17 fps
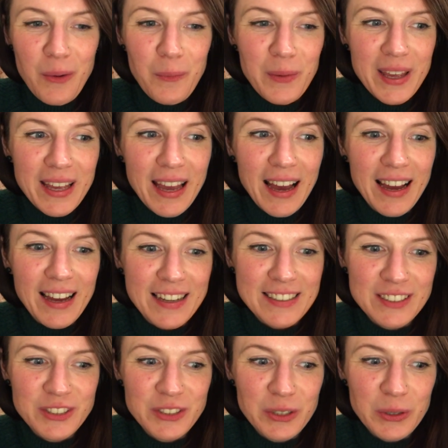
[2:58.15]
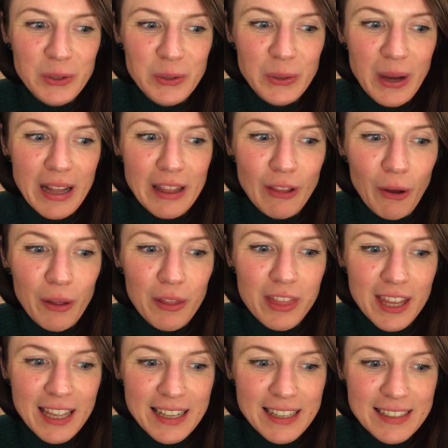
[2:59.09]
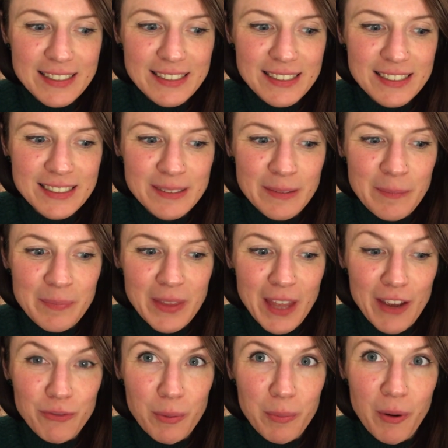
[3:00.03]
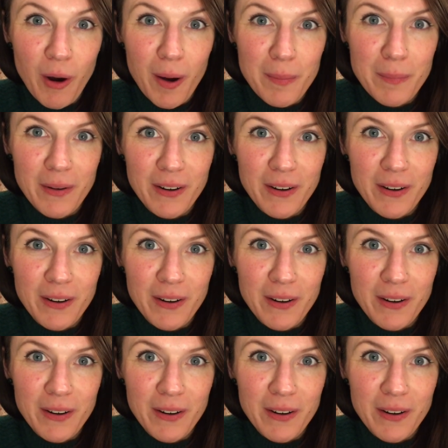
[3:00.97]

we can do a lot of things if we put our